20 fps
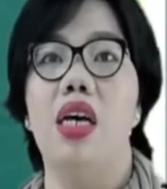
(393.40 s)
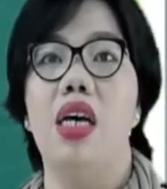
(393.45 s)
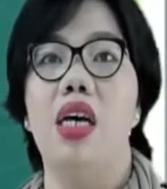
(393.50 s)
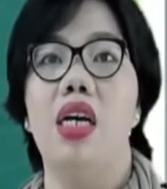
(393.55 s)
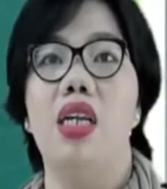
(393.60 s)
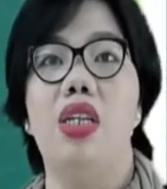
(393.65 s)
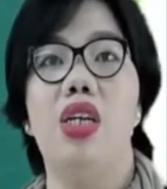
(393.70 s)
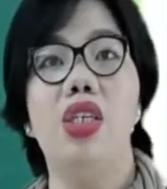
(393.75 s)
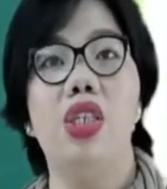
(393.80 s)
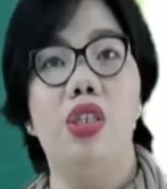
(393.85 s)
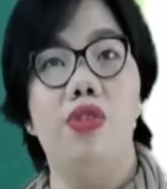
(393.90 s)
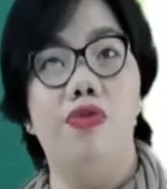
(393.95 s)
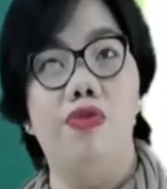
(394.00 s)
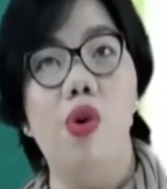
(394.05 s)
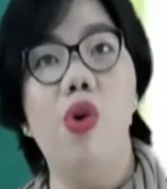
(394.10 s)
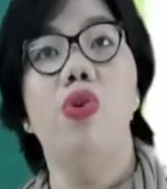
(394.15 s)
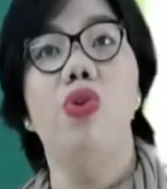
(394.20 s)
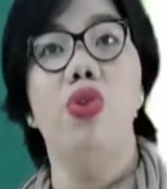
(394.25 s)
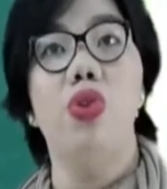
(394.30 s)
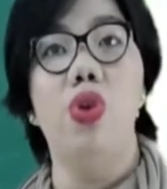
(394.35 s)
This
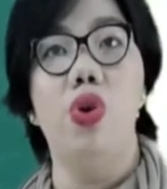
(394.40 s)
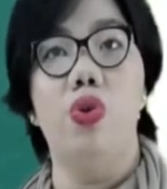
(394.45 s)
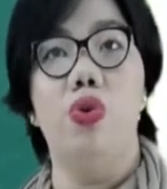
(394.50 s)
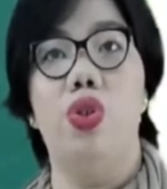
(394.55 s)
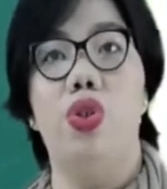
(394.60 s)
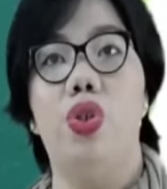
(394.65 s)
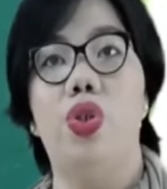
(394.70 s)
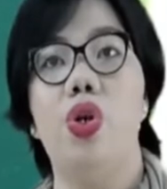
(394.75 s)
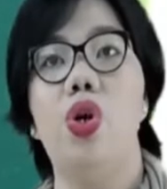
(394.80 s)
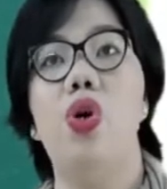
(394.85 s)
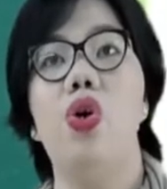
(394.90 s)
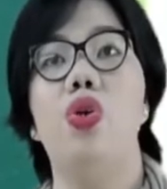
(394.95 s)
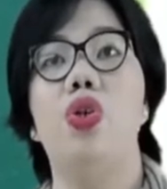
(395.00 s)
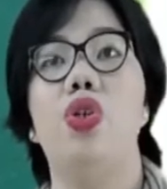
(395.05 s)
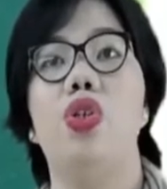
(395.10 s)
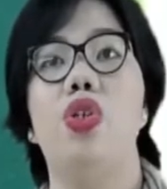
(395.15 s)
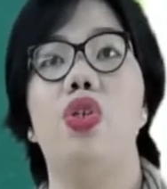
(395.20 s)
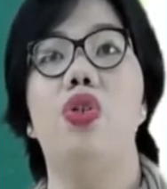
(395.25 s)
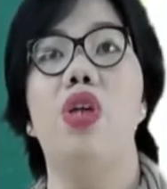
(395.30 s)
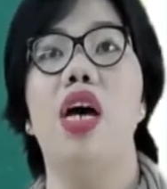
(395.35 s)
photo
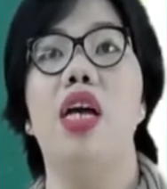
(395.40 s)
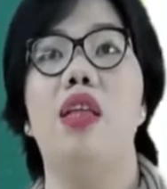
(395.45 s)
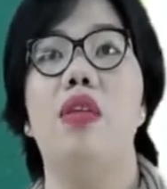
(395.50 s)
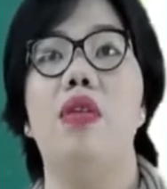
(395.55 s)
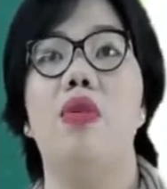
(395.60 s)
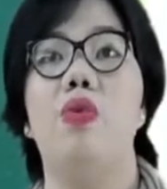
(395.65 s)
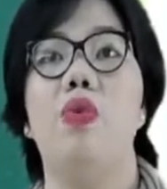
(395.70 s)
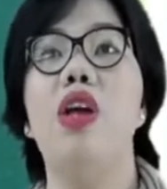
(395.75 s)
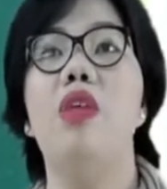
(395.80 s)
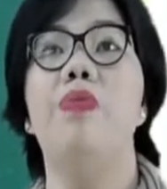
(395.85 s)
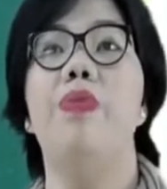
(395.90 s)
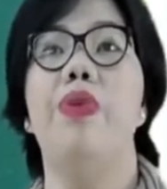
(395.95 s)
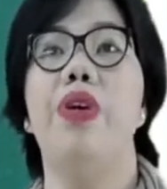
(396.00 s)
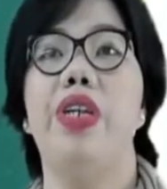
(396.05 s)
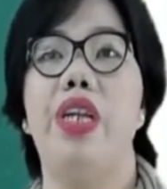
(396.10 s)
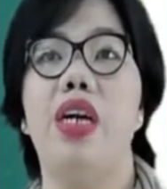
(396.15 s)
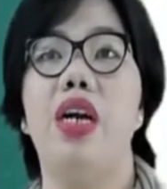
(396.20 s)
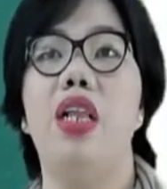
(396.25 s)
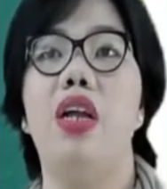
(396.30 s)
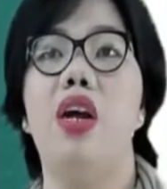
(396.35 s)
shows that what
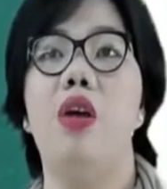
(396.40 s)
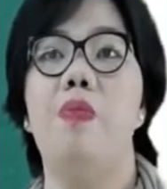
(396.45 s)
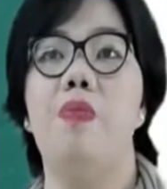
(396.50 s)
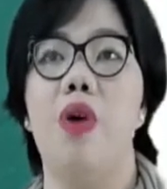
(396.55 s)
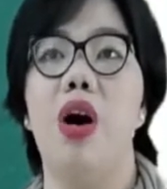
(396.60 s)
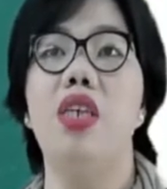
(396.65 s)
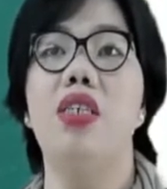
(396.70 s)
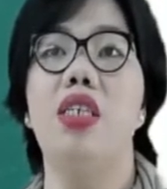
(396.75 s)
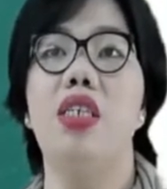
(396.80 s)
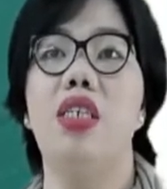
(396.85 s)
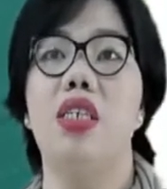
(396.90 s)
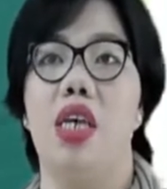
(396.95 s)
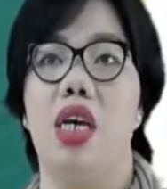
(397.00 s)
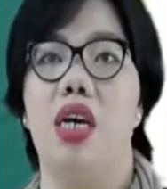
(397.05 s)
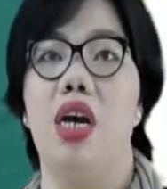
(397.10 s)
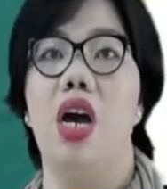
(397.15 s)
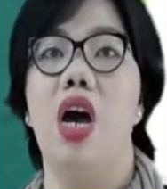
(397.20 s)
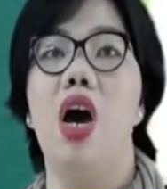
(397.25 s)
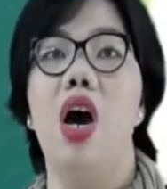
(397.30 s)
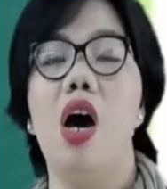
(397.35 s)
particular
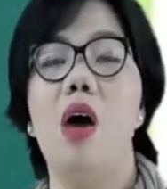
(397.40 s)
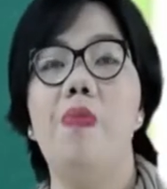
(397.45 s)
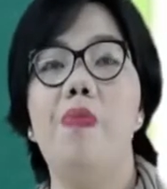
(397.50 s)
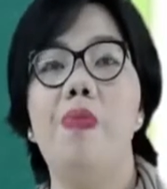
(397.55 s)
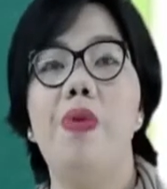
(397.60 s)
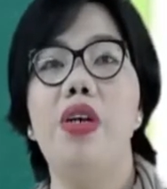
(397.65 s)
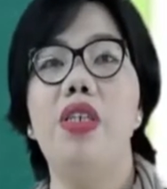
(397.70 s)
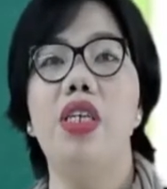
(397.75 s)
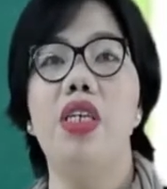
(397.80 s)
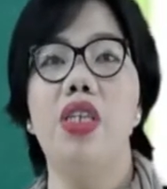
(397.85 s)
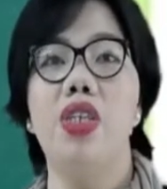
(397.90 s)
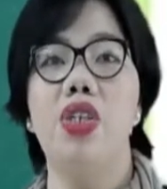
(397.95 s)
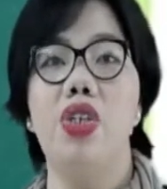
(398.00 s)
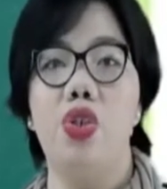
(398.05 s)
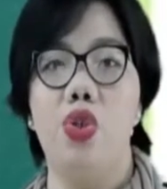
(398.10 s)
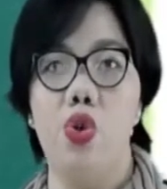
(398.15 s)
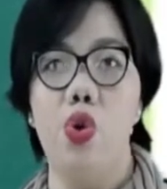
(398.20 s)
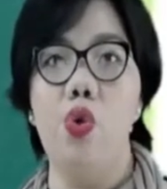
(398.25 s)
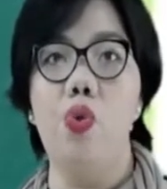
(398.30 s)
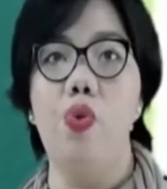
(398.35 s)
processing a person is
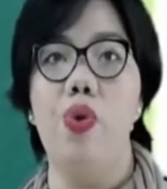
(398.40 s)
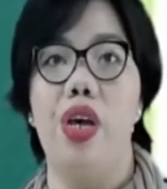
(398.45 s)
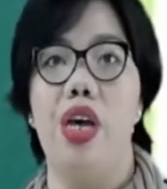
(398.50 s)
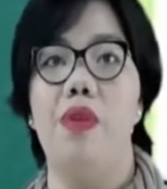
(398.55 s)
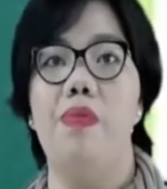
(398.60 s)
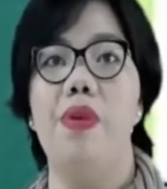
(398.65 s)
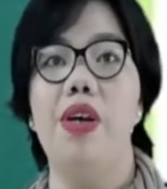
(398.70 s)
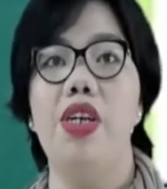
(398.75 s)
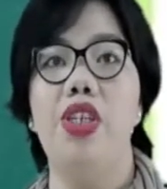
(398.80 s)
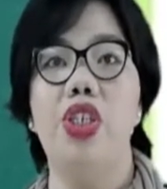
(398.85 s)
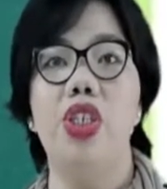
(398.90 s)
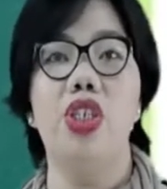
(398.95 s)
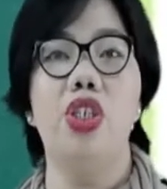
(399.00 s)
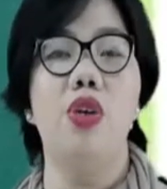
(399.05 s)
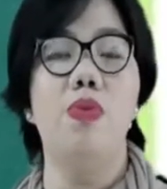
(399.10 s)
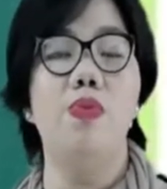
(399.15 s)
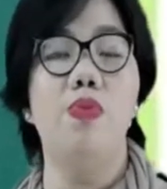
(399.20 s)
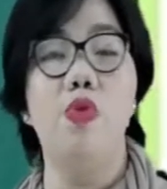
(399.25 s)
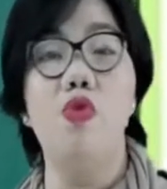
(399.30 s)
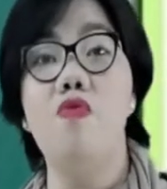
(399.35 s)
doing by just the
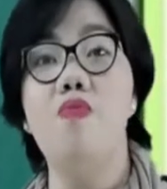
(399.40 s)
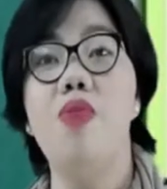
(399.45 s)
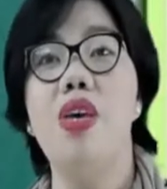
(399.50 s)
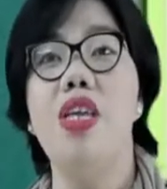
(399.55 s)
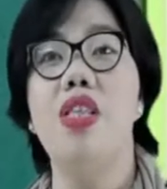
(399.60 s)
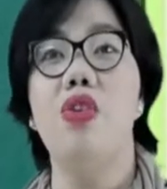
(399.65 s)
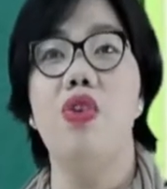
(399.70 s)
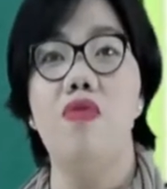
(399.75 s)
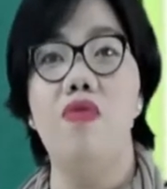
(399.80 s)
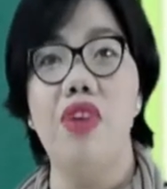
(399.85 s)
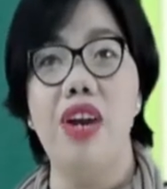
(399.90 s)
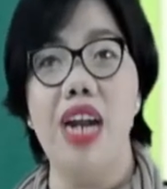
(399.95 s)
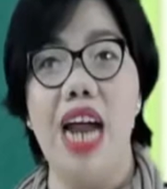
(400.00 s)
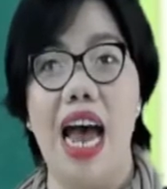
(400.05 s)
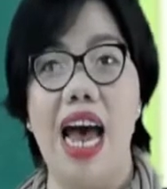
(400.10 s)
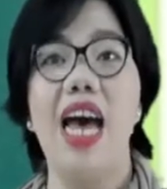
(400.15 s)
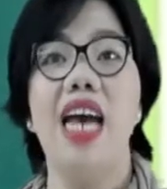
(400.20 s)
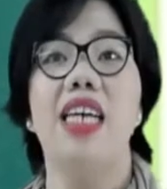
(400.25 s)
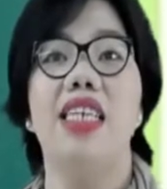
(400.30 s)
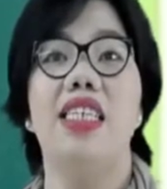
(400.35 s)
movement of her
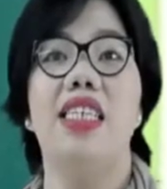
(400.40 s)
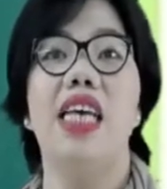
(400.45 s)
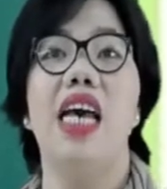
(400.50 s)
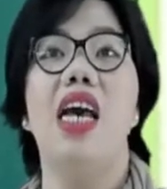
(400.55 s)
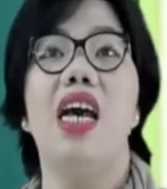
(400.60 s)
eyes,